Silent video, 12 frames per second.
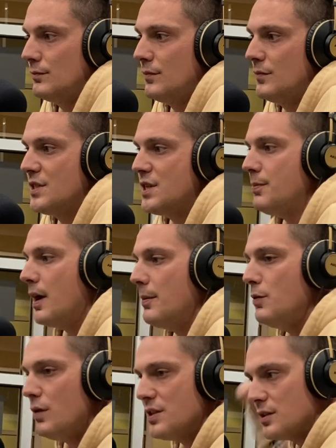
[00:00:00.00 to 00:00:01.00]
This
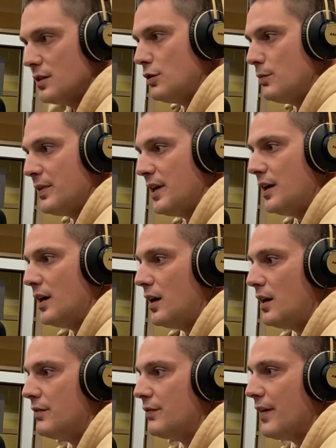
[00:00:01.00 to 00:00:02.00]
upcoming one's a little bit
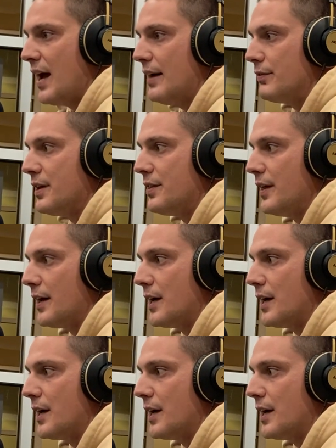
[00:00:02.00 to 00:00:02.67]
of everything.